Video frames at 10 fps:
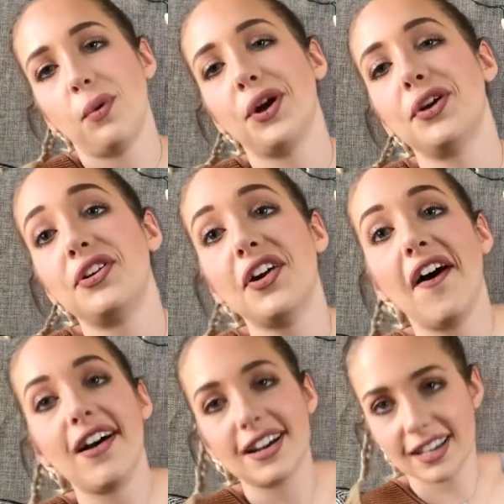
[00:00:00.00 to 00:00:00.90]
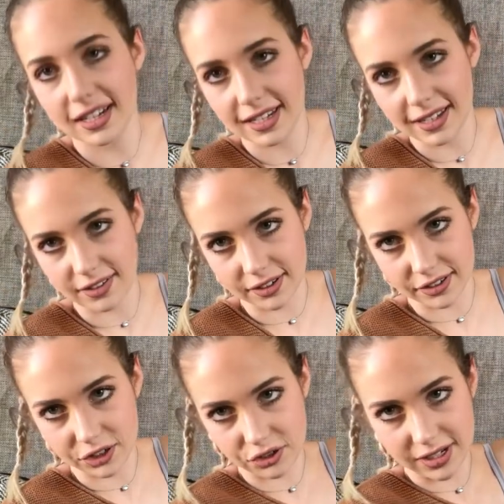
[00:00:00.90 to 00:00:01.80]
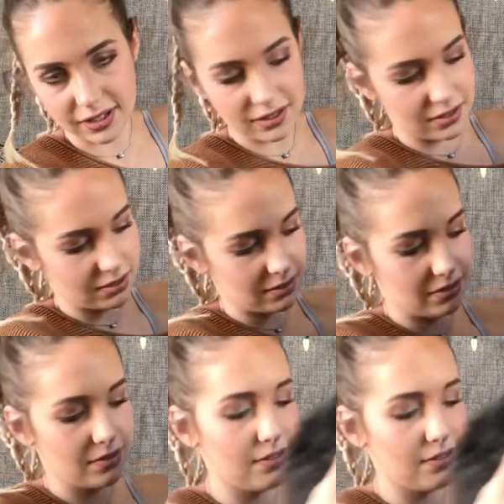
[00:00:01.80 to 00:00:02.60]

We're not gonna eat all the treats.